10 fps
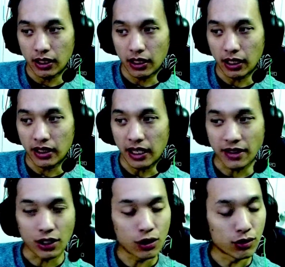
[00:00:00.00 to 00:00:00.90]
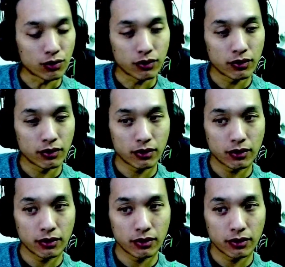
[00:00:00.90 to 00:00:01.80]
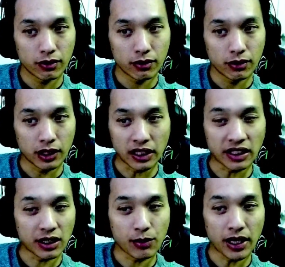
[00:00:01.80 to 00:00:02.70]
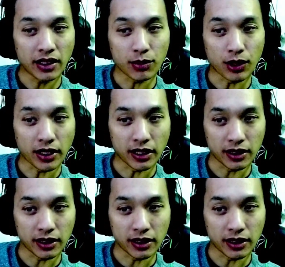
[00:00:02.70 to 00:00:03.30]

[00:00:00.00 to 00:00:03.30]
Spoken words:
and not know anything about the product?